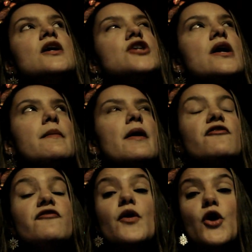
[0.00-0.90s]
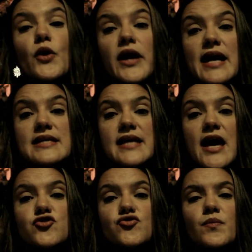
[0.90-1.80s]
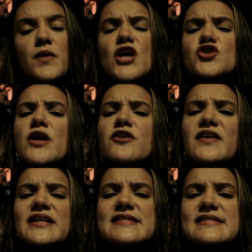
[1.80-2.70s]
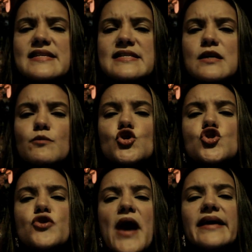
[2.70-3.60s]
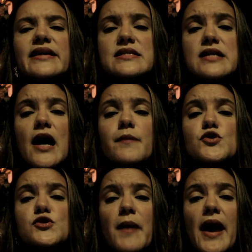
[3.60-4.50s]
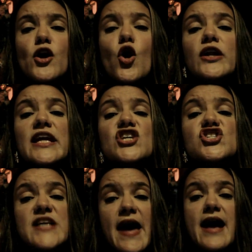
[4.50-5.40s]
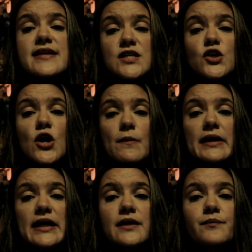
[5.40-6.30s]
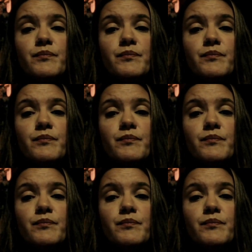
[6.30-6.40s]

Talking about a very organized schedule, try to find a system to track the time you spend on each task you complete.